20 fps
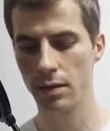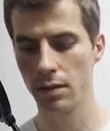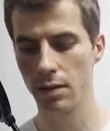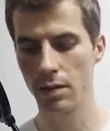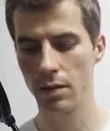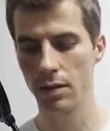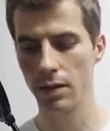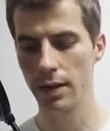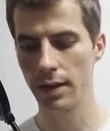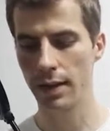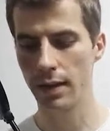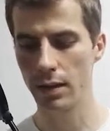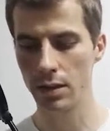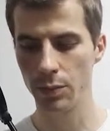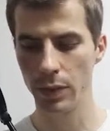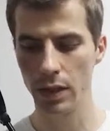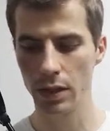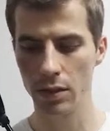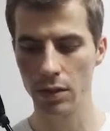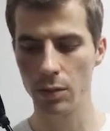the
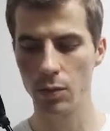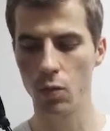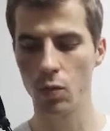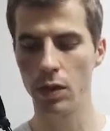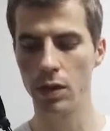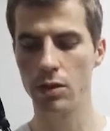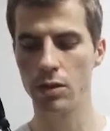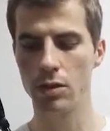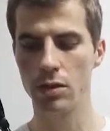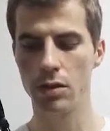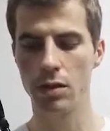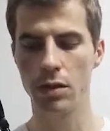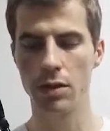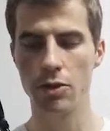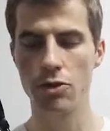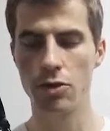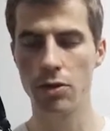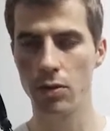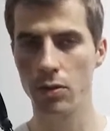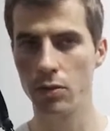His medium, which
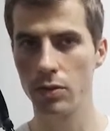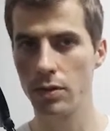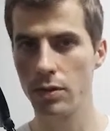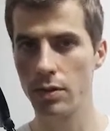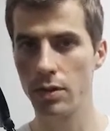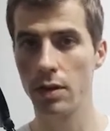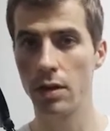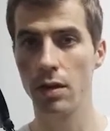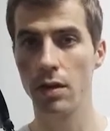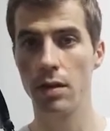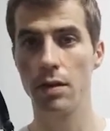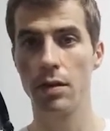shows